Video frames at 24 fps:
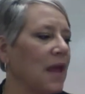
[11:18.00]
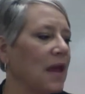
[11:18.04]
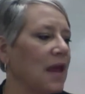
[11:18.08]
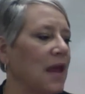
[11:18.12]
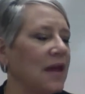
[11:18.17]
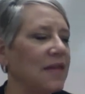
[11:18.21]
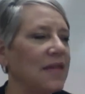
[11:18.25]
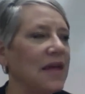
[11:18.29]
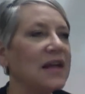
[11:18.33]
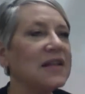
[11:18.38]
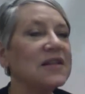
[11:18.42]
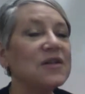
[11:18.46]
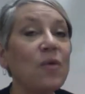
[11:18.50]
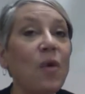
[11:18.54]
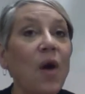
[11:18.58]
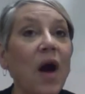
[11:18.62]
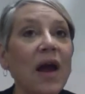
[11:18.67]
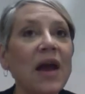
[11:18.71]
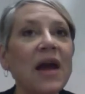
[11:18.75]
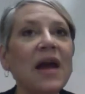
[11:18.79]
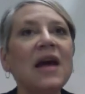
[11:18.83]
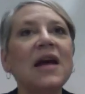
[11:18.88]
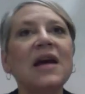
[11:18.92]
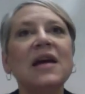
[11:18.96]
Okay, that's
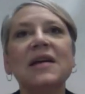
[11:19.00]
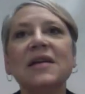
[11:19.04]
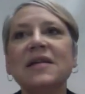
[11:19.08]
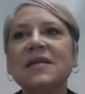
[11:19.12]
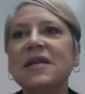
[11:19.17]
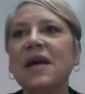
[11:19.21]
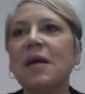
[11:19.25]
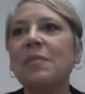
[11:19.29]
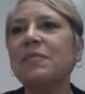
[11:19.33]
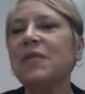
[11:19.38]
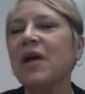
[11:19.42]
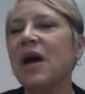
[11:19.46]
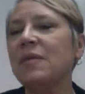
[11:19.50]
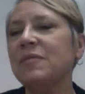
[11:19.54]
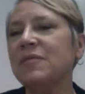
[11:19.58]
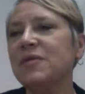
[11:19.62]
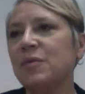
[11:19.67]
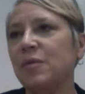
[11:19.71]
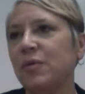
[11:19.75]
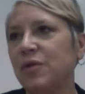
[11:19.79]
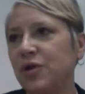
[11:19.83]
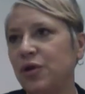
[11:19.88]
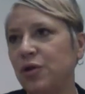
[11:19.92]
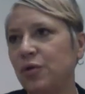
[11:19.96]
why
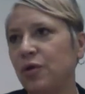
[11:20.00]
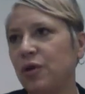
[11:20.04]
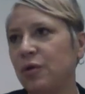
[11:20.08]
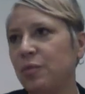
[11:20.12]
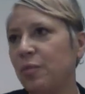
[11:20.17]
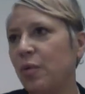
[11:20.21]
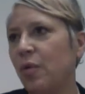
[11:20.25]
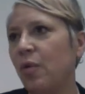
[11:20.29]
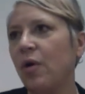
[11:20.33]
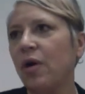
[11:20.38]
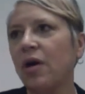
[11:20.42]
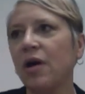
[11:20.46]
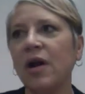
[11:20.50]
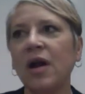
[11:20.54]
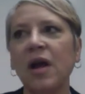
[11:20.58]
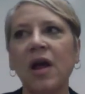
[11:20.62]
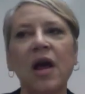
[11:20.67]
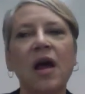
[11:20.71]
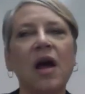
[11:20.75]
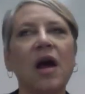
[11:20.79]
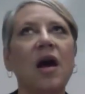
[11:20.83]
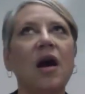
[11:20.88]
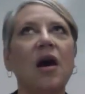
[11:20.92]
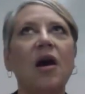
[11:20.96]
sometimes when you report,
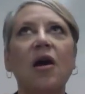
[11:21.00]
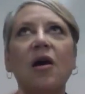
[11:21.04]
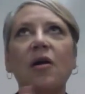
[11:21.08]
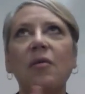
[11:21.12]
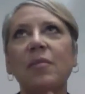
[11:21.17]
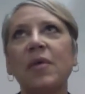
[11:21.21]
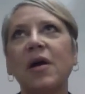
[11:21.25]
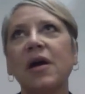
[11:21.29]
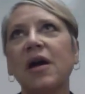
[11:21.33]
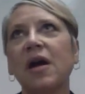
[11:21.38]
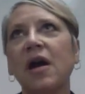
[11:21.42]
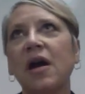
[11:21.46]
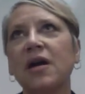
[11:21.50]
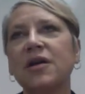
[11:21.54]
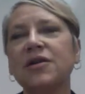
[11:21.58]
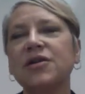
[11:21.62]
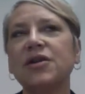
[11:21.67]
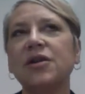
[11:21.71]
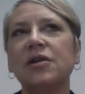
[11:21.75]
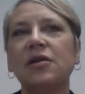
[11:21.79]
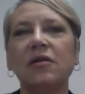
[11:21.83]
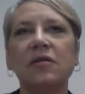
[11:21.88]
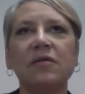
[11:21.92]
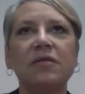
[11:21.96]
oh my
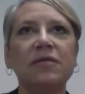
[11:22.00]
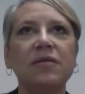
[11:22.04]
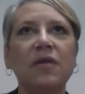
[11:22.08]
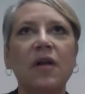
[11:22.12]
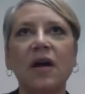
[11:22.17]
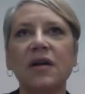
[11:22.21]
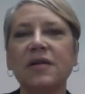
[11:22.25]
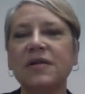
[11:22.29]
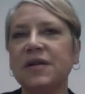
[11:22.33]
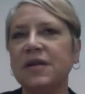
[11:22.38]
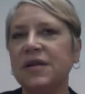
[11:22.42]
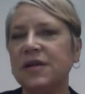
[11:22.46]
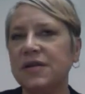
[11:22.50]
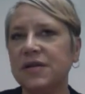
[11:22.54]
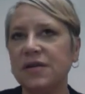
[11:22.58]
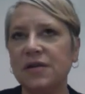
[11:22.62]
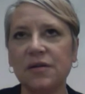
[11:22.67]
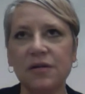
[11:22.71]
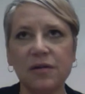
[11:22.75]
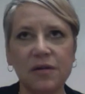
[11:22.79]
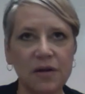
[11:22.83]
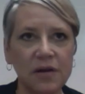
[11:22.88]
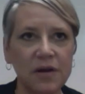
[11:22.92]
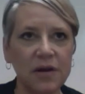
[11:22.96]
gosh, Flossie's
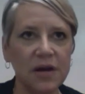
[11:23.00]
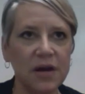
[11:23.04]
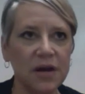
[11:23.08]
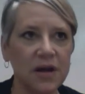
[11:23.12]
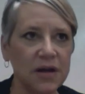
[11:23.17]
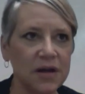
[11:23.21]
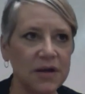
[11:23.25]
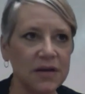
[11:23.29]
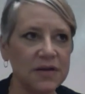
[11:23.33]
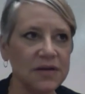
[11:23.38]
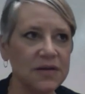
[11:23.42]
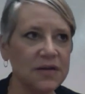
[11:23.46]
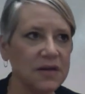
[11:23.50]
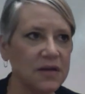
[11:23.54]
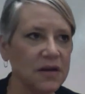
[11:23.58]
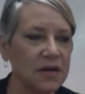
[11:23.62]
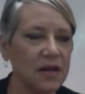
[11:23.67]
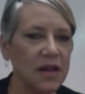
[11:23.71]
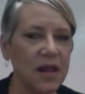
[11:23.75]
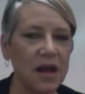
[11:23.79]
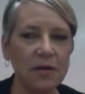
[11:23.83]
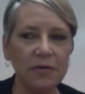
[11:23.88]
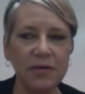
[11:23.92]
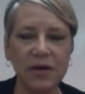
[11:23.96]
urine is
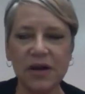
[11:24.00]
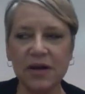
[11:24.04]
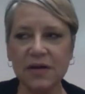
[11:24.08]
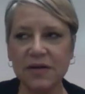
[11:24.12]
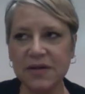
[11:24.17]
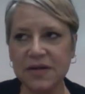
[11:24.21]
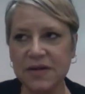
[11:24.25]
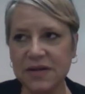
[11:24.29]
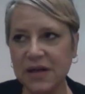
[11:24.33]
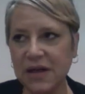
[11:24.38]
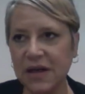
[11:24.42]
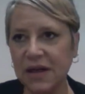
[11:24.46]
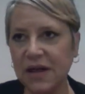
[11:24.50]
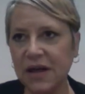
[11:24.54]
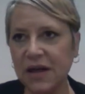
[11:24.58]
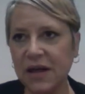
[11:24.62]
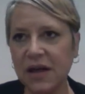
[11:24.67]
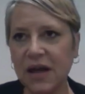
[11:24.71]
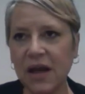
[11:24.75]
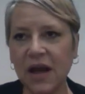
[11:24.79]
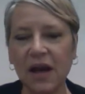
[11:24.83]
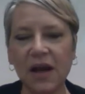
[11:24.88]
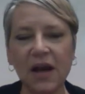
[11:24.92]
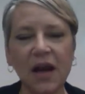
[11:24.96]
cloudy and stinky
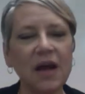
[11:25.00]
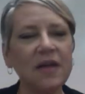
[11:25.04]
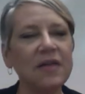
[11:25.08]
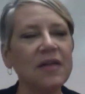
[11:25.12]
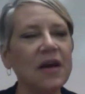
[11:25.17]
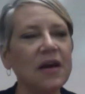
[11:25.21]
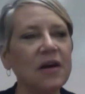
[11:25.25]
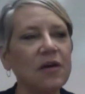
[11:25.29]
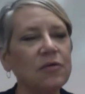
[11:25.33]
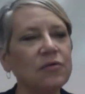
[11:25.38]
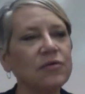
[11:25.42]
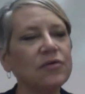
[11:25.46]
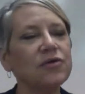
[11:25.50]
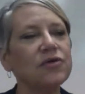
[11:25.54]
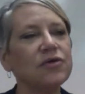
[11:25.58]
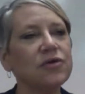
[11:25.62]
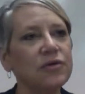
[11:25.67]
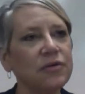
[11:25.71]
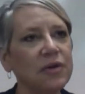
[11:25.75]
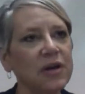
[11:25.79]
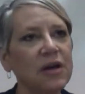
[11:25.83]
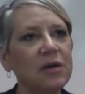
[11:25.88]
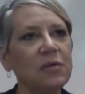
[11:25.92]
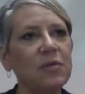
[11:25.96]
again, and they don't
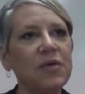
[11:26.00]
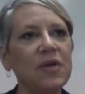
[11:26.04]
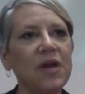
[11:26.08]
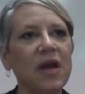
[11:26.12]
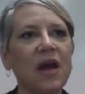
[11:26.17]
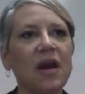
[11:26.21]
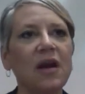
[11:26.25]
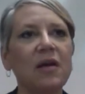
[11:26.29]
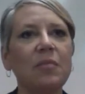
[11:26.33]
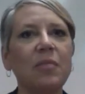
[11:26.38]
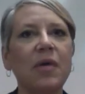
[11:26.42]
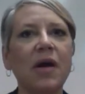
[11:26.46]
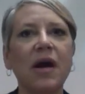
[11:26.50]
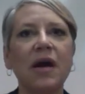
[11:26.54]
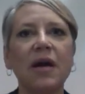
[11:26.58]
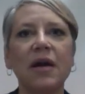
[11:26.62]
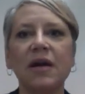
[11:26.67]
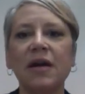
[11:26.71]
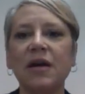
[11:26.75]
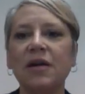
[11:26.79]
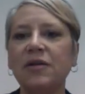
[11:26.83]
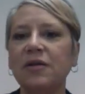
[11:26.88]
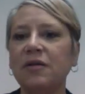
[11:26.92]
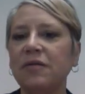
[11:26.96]
treat it with
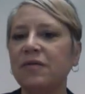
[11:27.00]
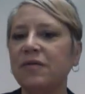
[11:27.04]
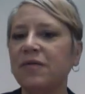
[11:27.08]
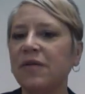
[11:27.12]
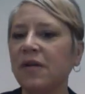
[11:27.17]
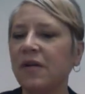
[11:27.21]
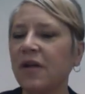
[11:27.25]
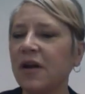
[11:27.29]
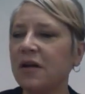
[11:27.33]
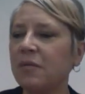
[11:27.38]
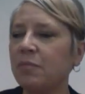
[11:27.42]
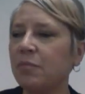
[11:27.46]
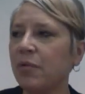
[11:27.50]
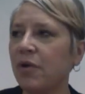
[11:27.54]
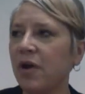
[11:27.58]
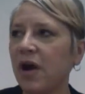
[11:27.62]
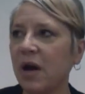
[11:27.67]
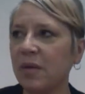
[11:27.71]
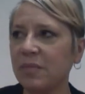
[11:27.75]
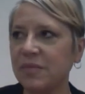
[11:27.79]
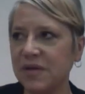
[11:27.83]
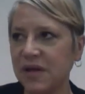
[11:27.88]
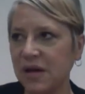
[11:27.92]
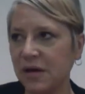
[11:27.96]
antibiotic, and you feel like
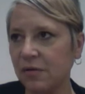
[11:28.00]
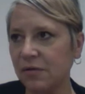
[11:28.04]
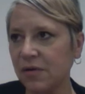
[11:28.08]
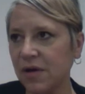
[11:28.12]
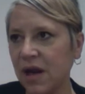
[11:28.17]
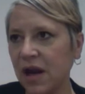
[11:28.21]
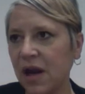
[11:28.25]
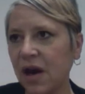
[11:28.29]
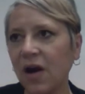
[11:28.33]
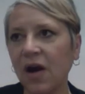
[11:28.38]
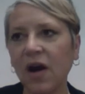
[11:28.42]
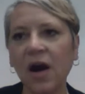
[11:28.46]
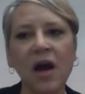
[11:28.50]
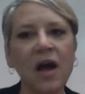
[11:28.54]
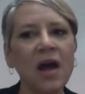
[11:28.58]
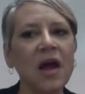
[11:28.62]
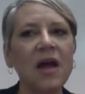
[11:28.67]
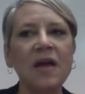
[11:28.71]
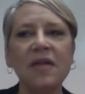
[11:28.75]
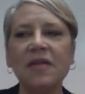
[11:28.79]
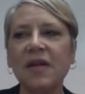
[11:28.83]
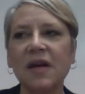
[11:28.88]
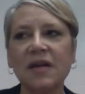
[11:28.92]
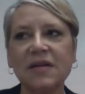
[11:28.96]
perhaps they don't care,
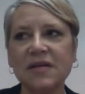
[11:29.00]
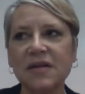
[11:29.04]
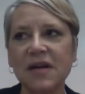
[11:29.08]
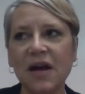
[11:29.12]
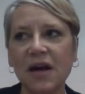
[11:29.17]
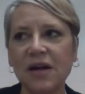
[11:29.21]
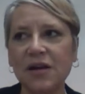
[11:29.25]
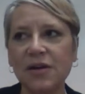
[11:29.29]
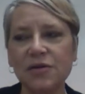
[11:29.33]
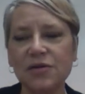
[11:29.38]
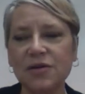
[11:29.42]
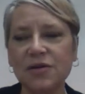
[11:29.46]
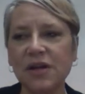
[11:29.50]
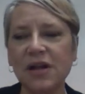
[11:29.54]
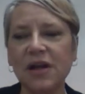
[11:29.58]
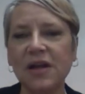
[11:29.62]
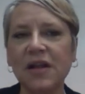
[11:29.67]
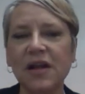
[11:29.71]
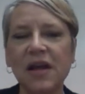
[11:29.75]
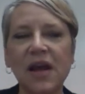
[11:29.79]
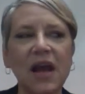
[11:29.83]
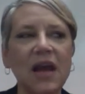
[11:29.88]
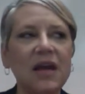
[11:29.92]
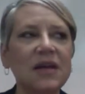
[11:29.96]
that's not usually
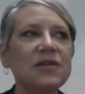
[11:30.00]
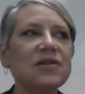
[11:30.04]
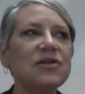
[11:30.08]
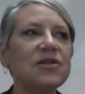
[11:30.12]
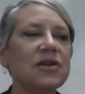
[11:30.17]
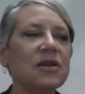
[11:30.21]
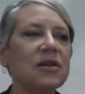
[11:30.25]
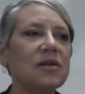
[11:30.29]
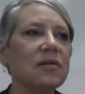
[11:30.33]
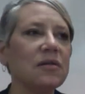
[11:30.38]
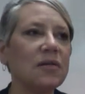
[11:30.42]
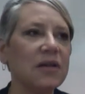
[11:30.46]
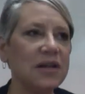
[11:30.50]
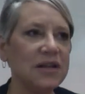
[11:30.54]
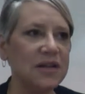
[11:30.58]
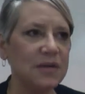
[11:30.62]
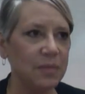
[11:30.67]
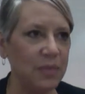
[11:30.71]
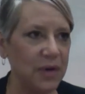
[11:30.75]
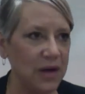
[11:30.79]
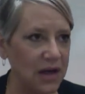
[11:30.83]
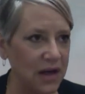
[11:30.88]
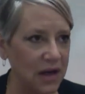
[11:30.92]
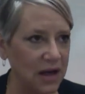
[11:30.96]
the case. Generally
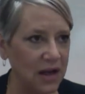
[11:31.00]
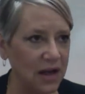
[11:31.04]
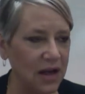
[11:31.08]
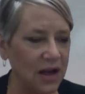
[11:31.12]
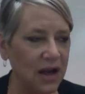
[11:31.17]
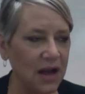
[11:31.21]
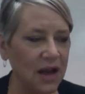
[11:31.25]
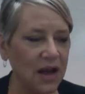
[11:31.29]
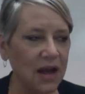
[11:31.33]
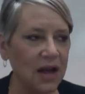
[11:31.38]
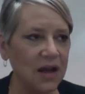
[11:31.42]
speaking,